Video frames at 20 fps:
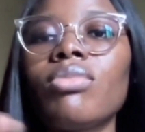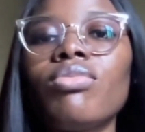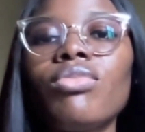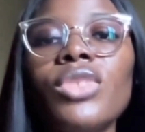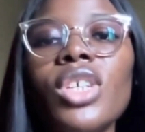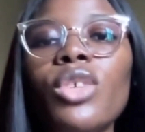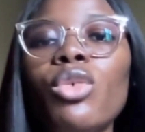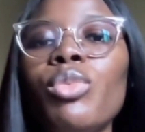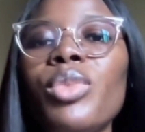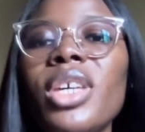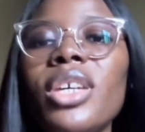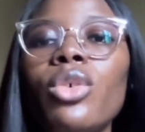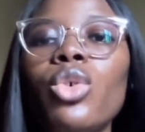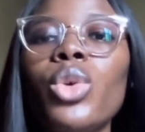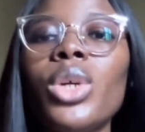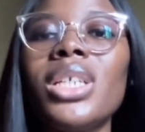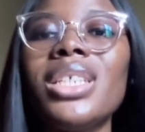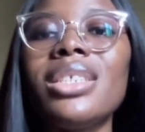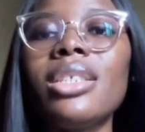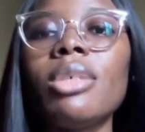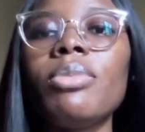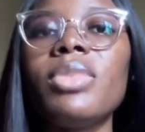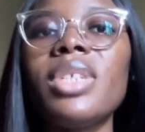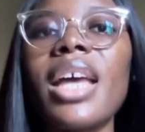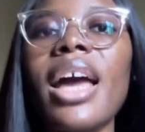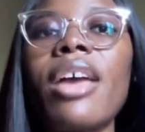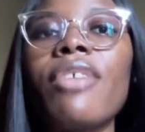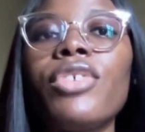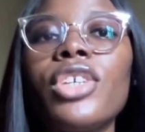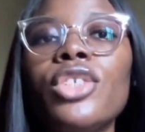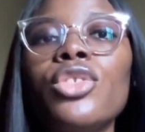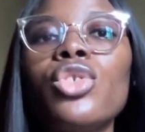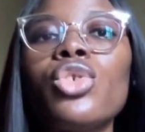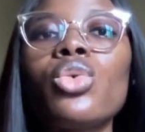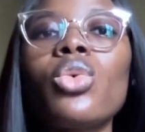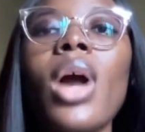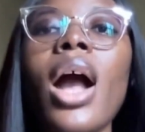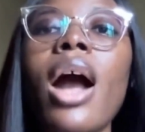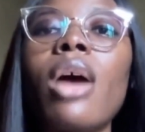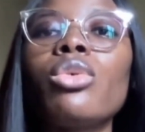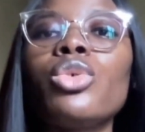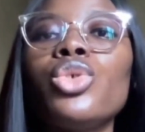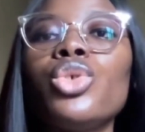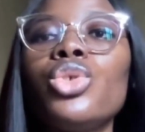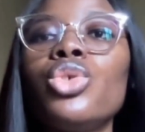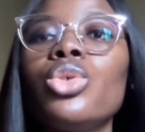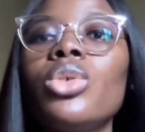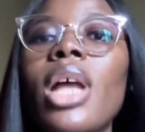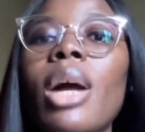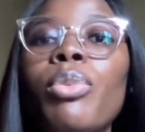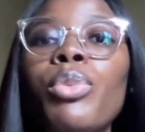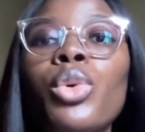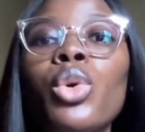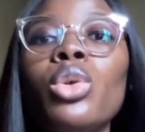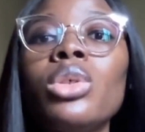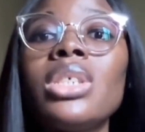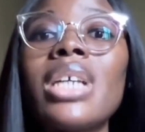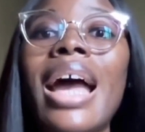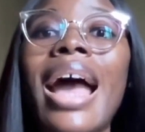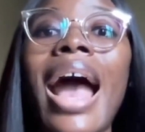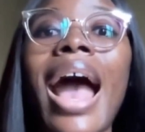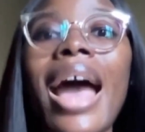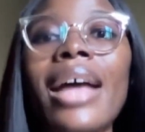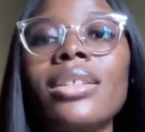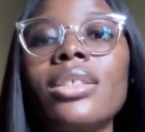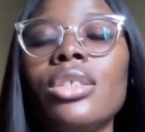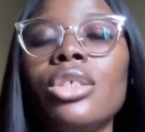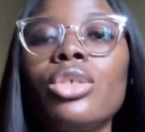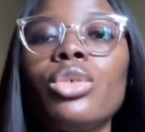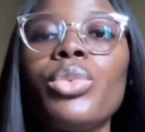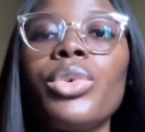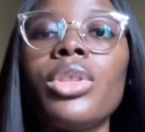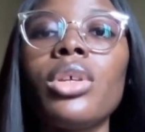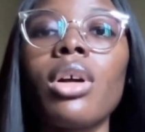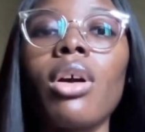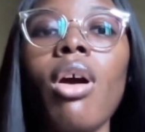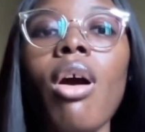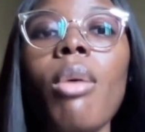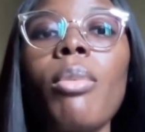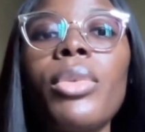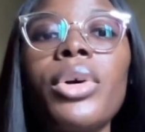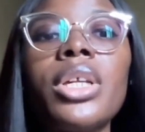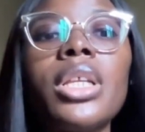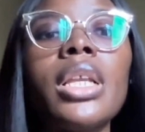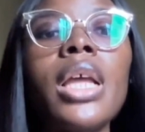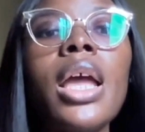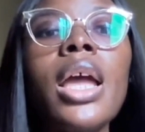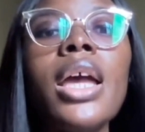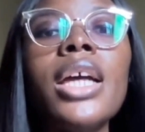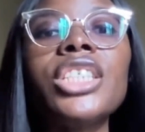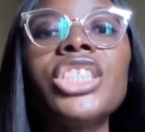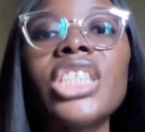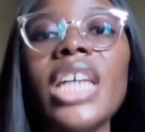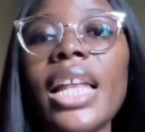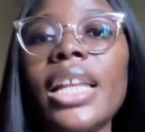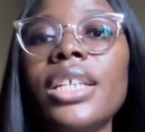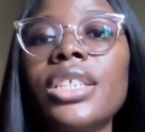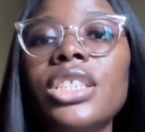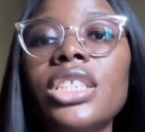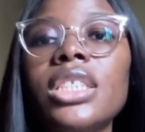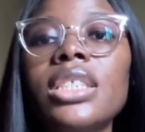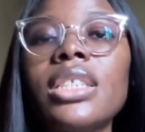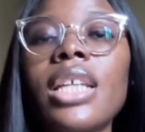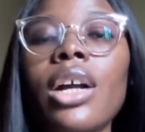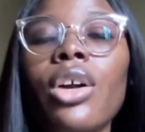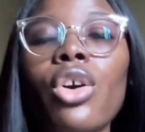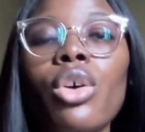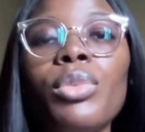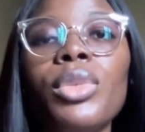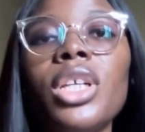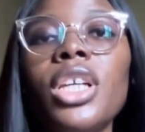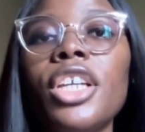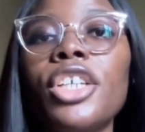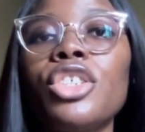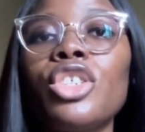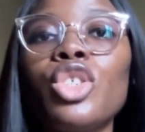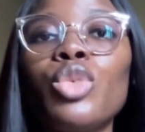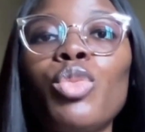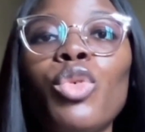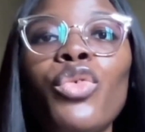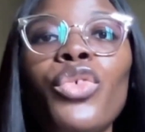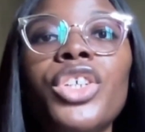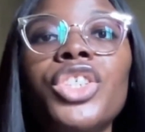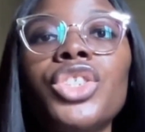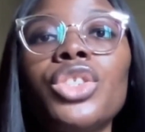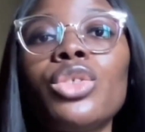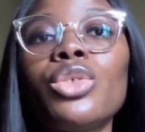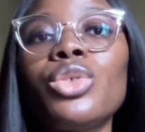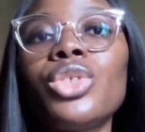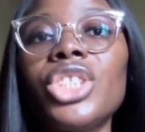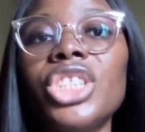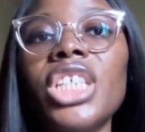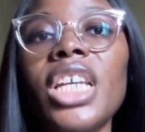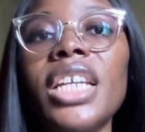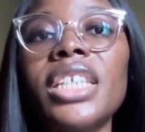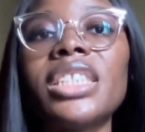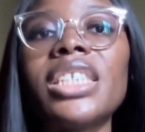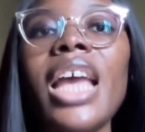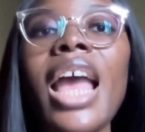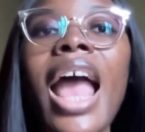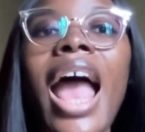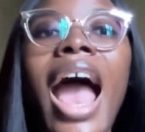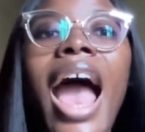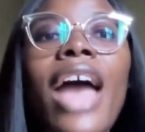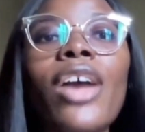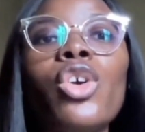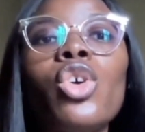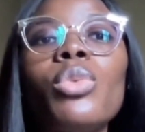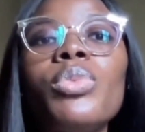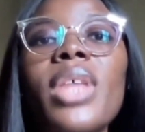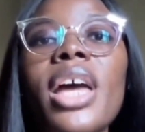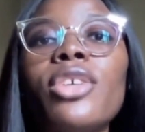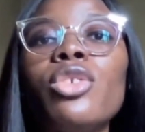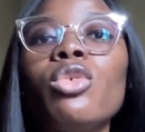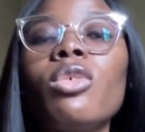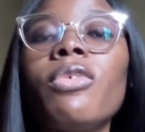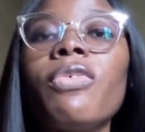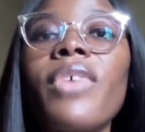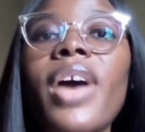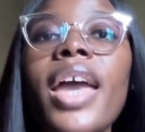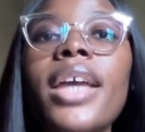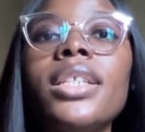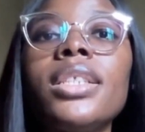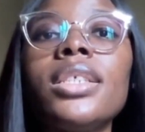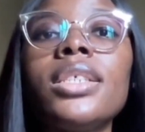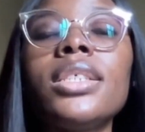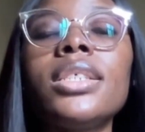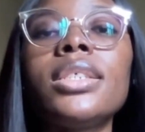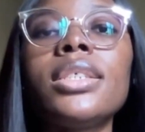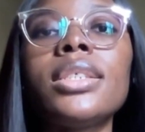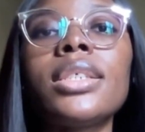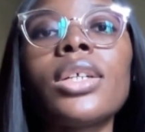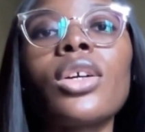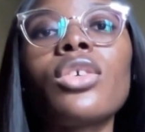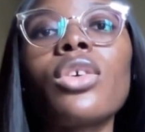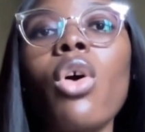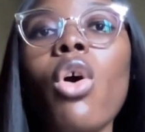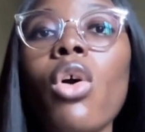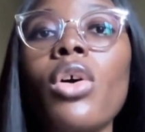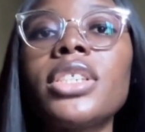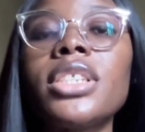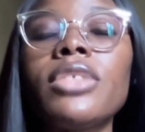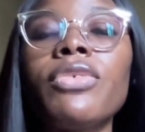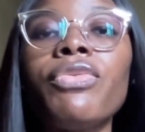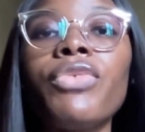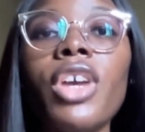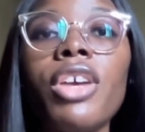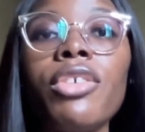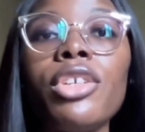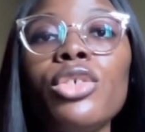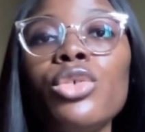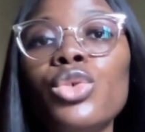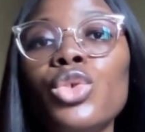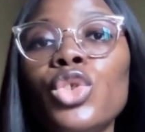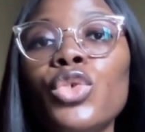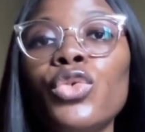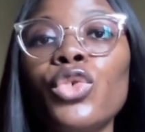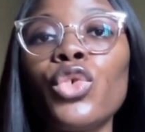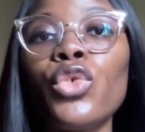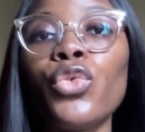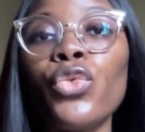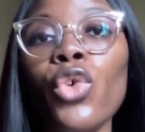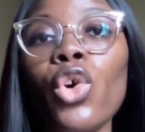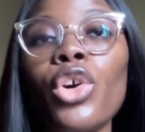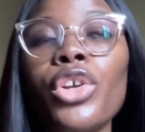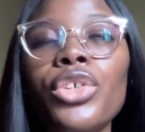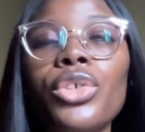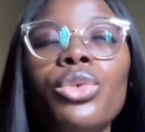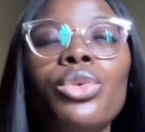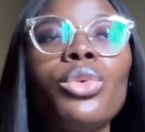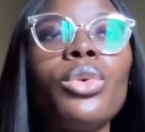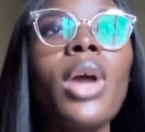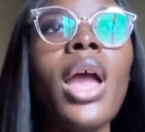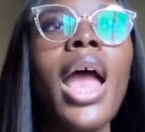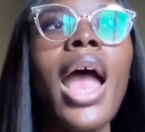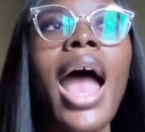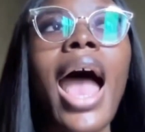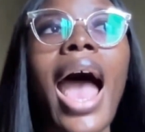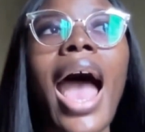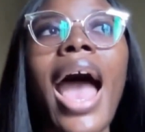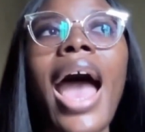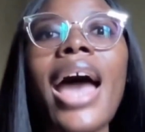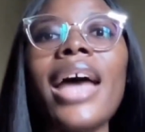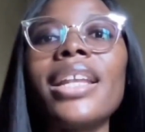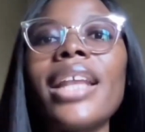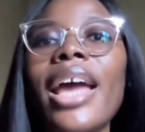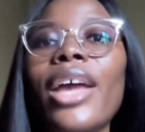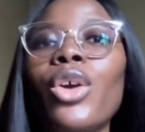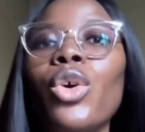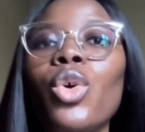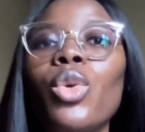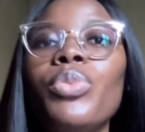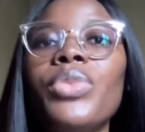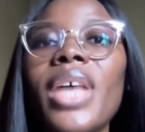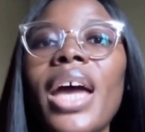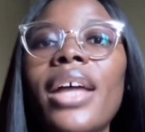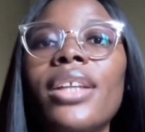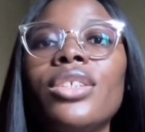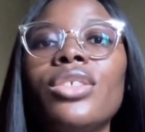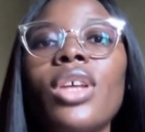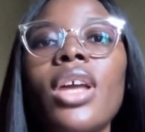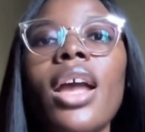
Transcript: it'll be a quick deep dive into how you should approach and deal with the common challenges that communication professionals change. I hope that you'll find this course very useful for you, and I hope that